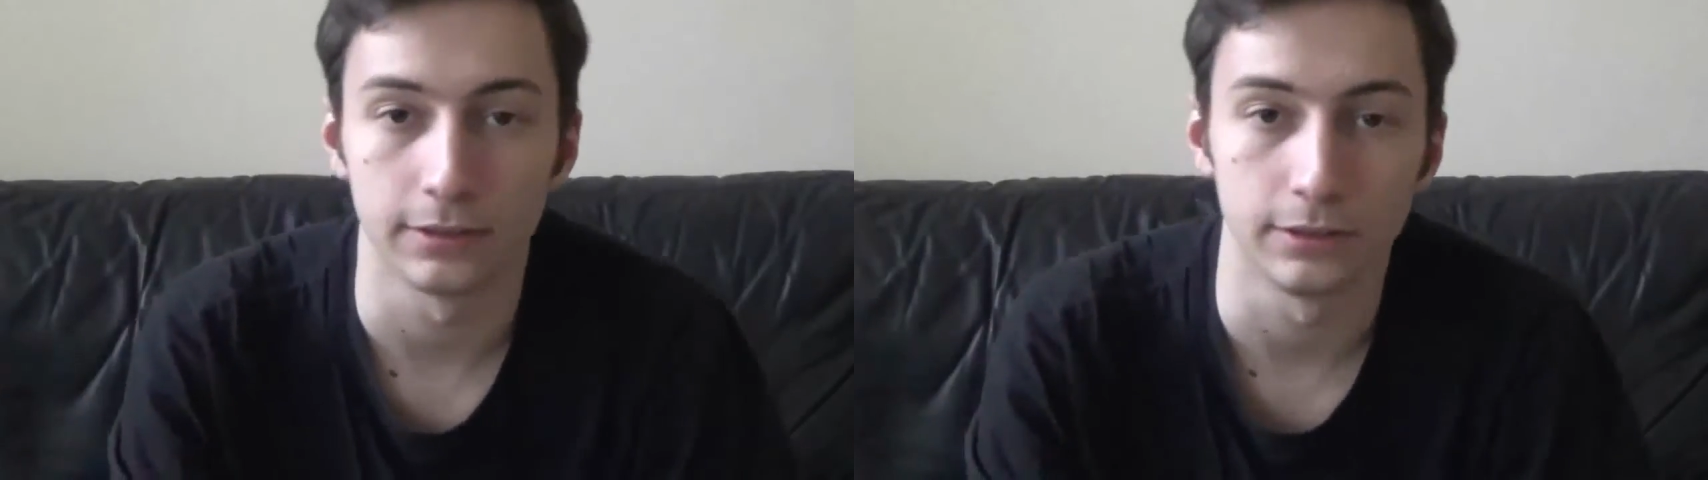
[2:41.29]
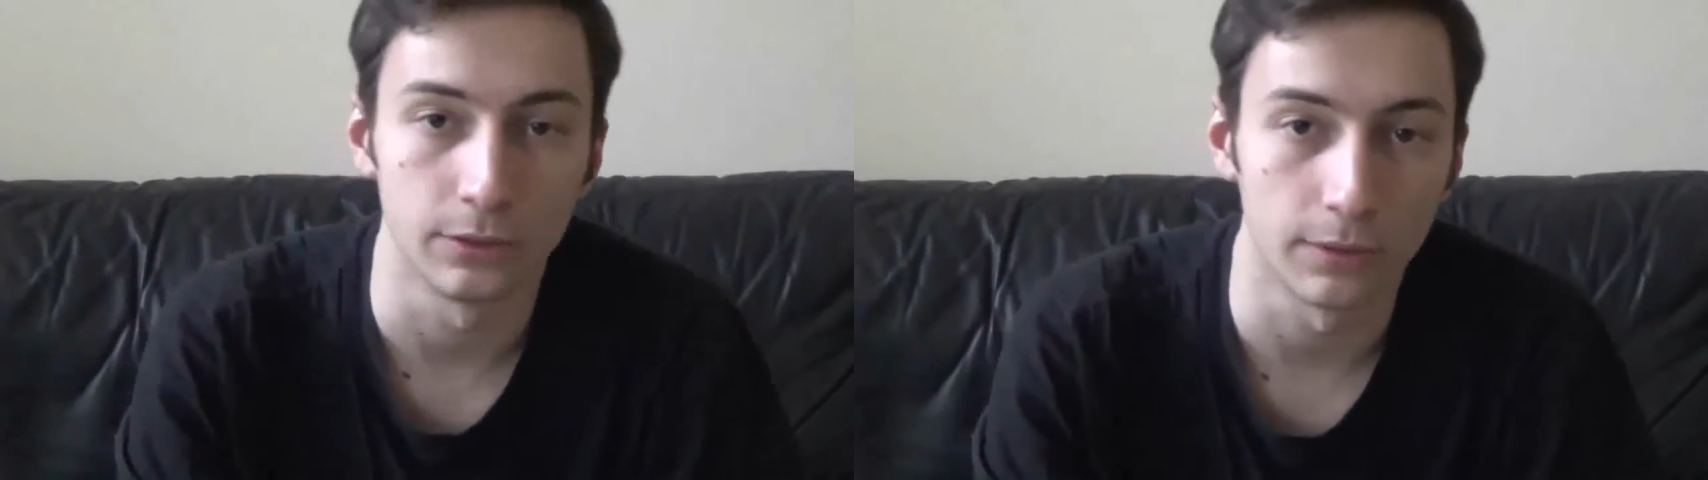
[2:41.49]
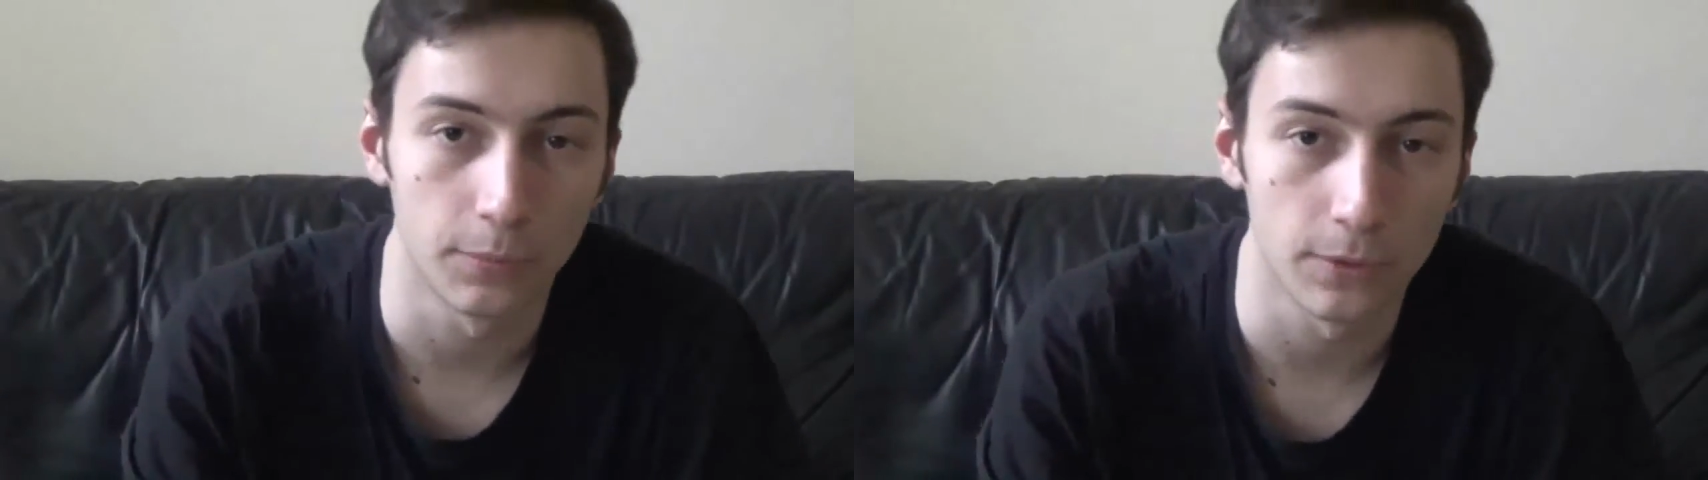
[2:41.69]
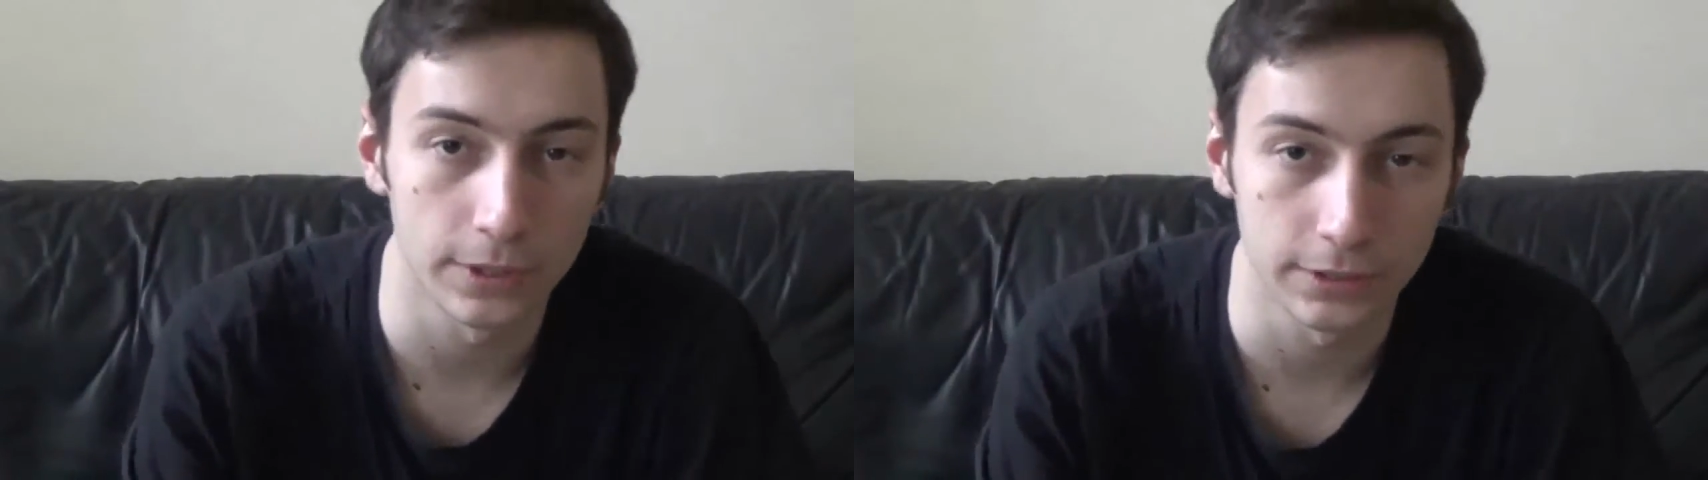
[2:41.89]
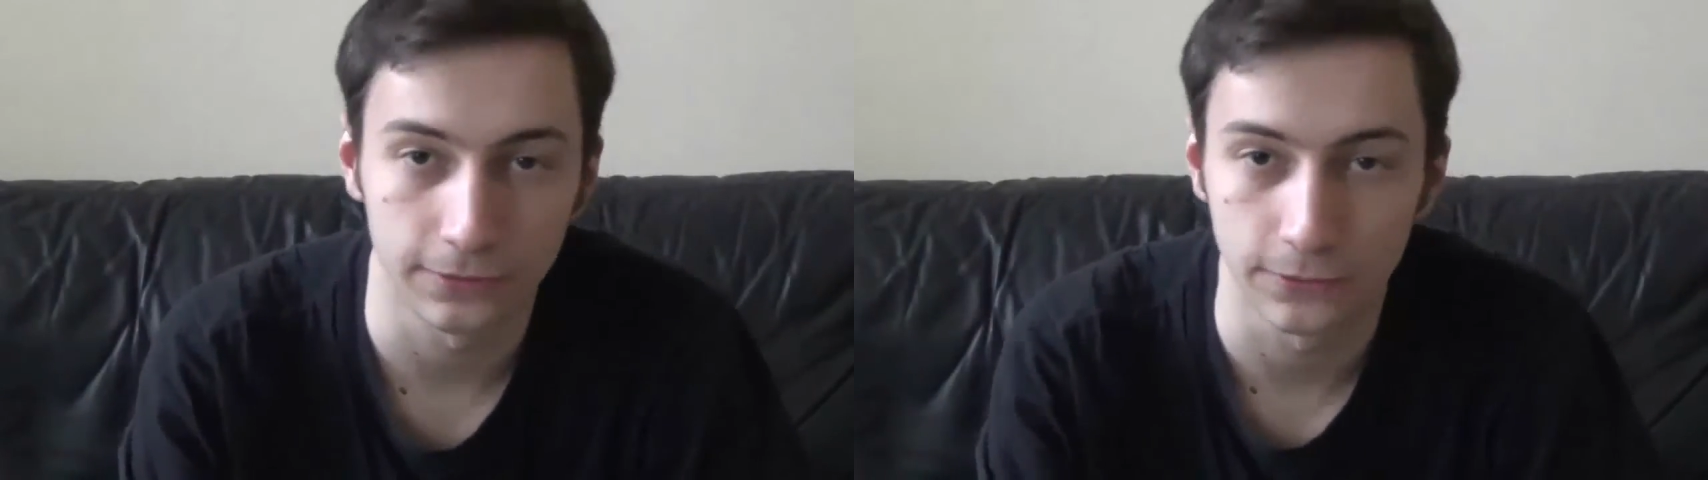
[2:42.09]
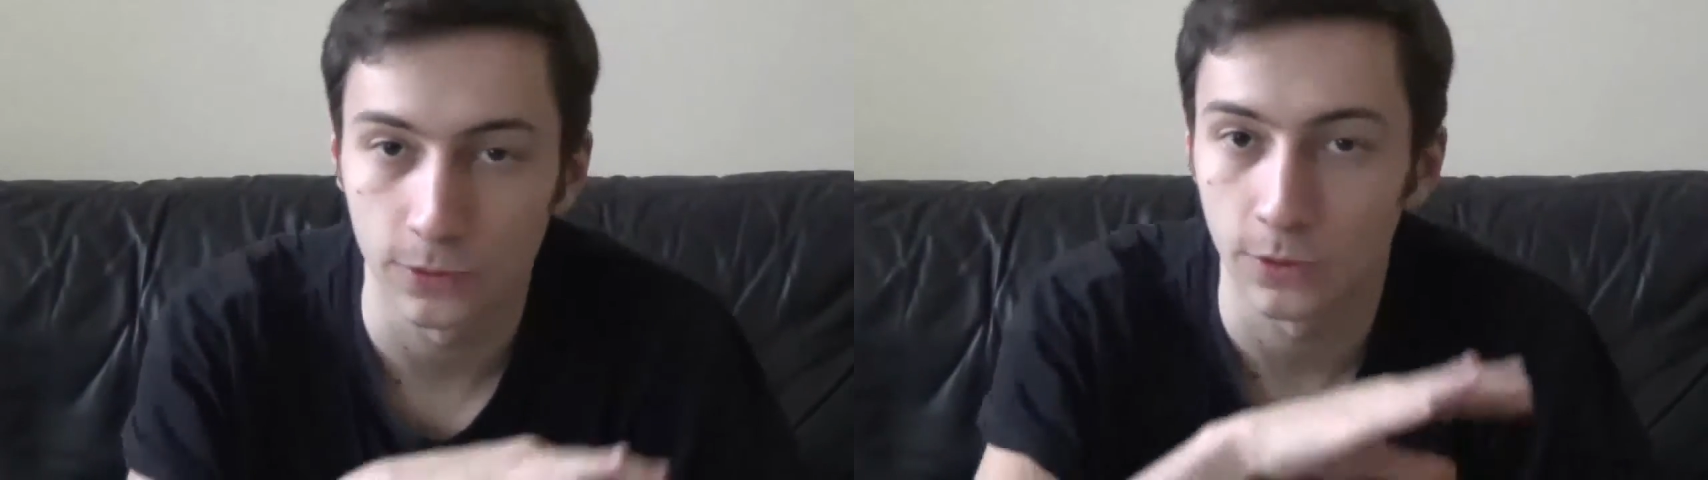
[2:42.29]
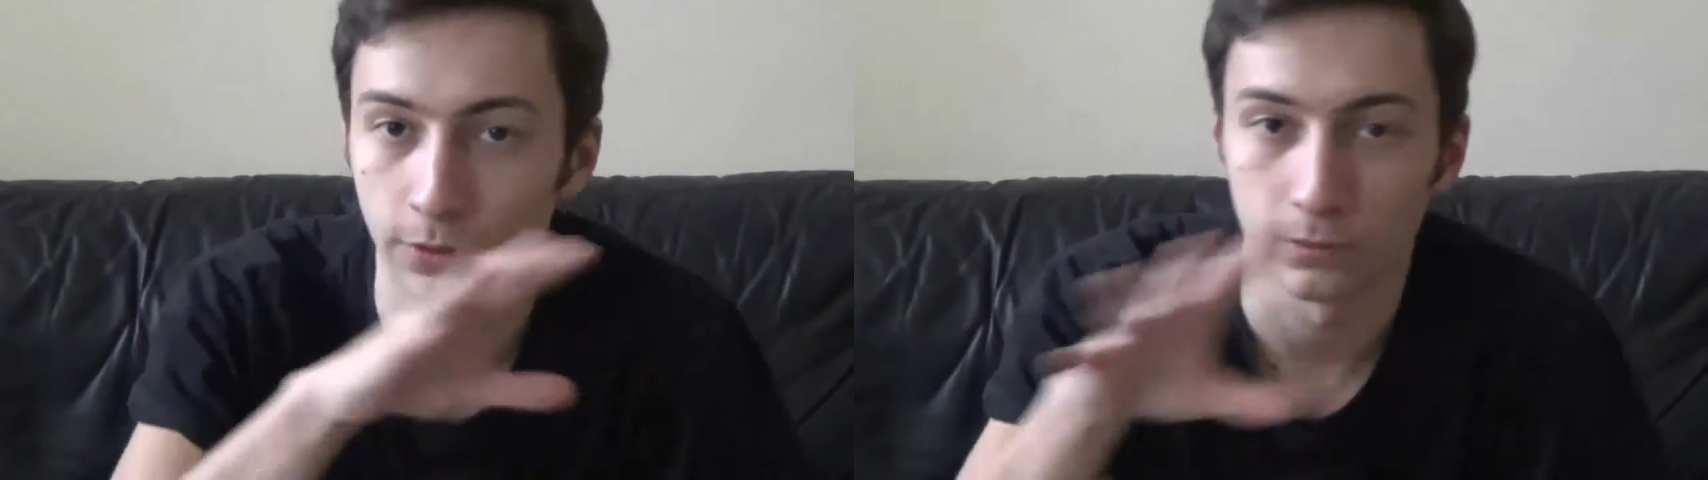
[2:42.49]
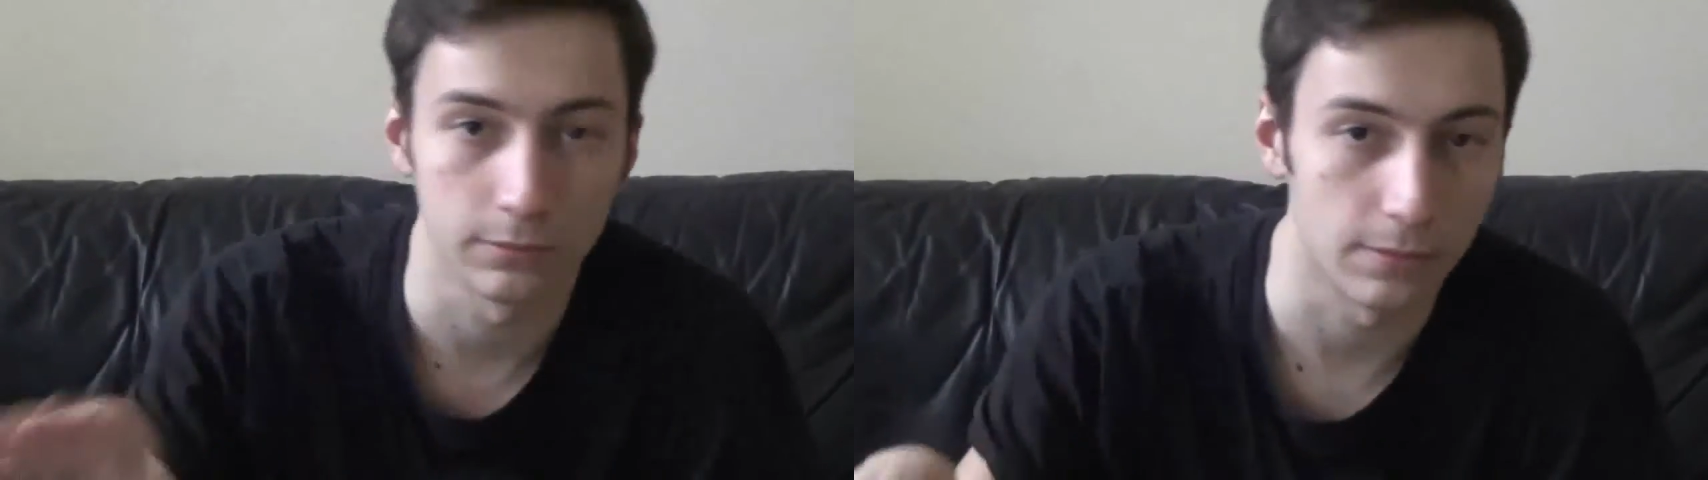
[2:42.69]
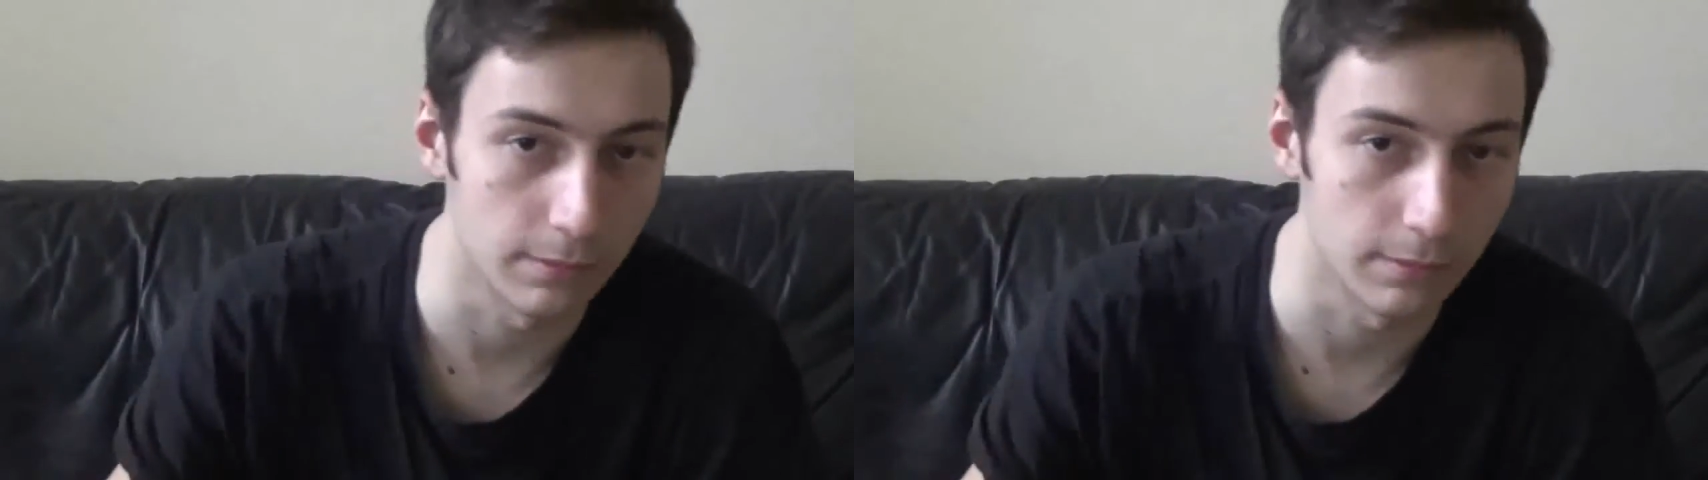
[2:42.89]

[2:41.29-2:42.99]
your opponent for